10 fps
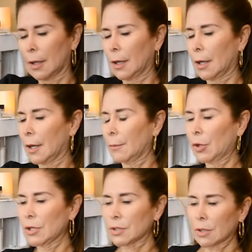And I'm
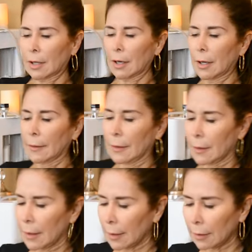gonna start.
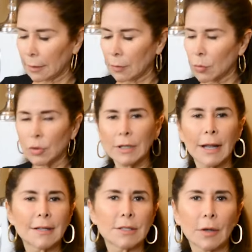Rhonda
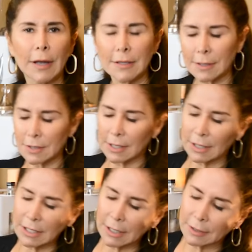Allison has a
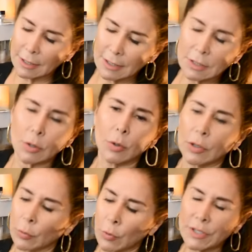technique that is
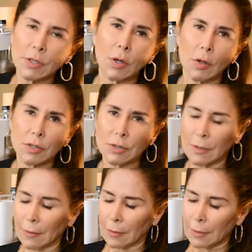called crisscross.
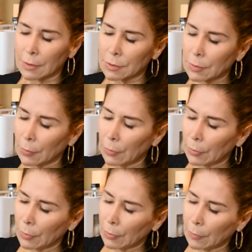So
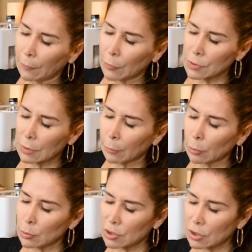first of
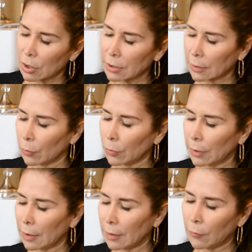all, you start
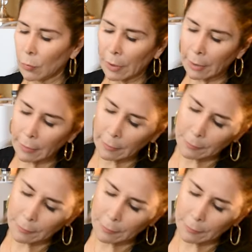in the forehead,